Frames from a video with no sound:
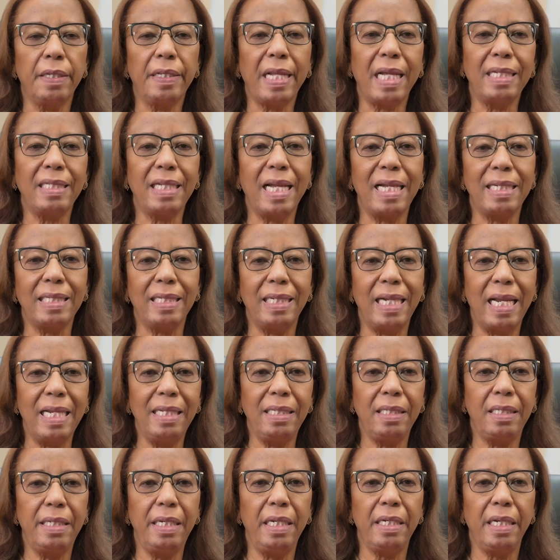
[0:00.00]
that
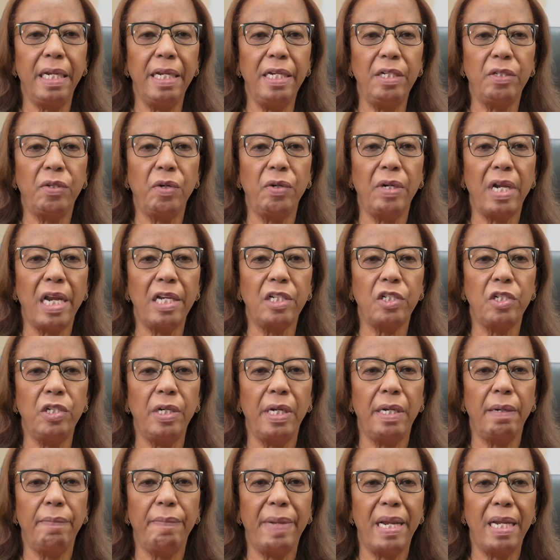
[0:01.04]
Atlantic
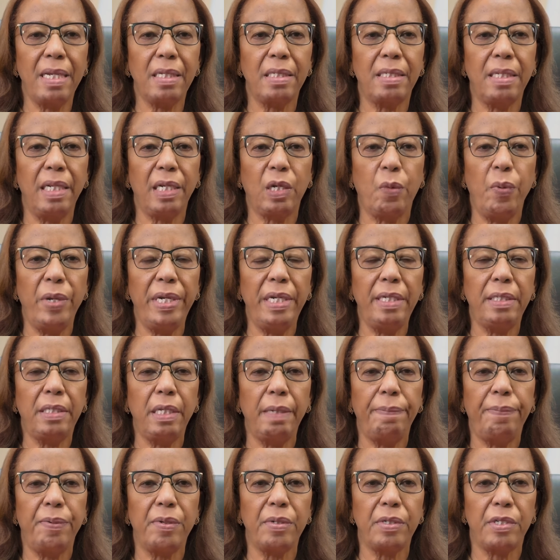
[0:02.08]
International Bank's
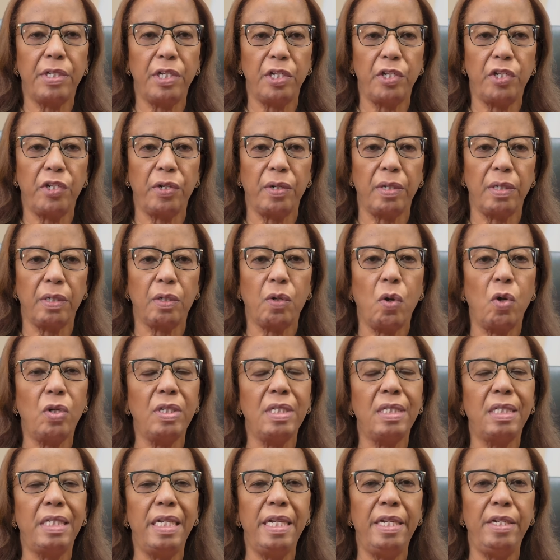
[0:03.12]
liquidity position
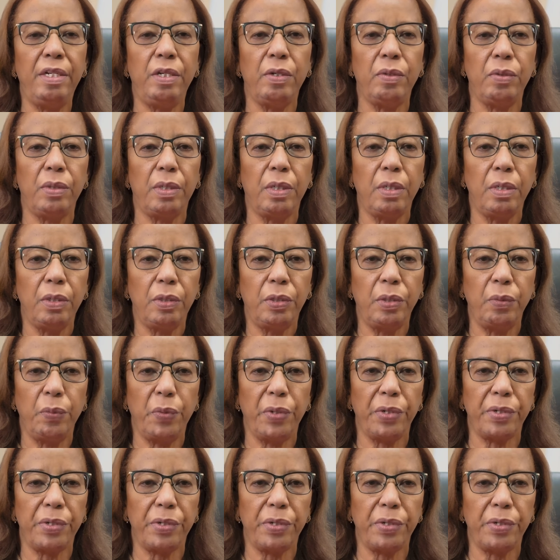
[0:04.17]
continued to